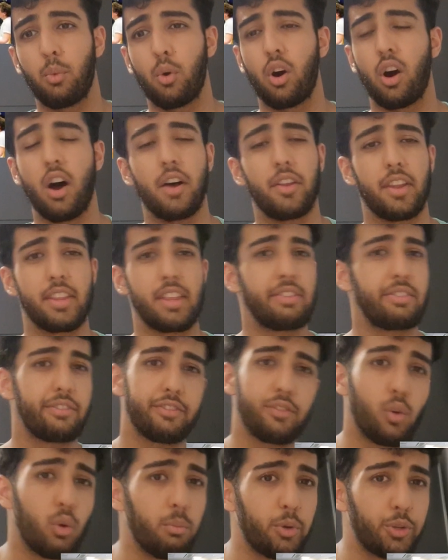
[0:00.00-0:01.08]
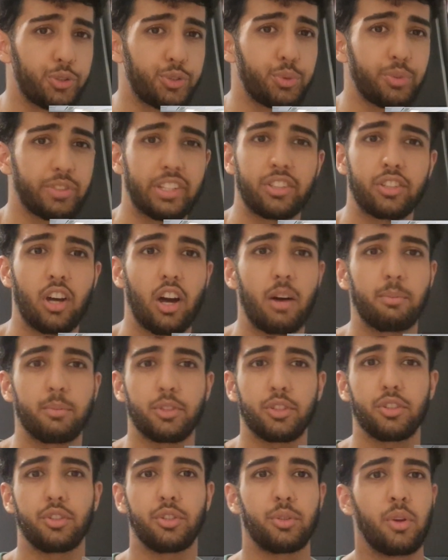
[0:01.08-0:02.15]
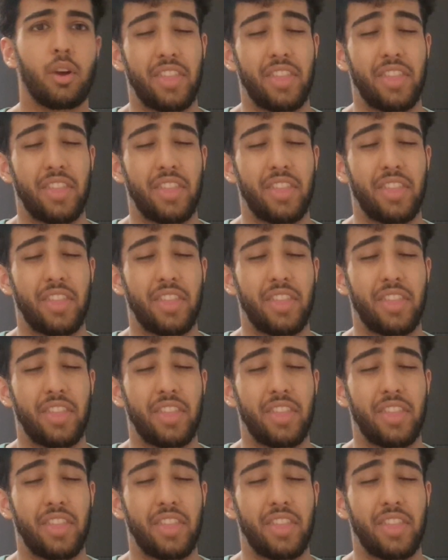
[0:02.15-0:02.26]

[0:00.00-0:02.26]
1 and then 4 modules in term 2,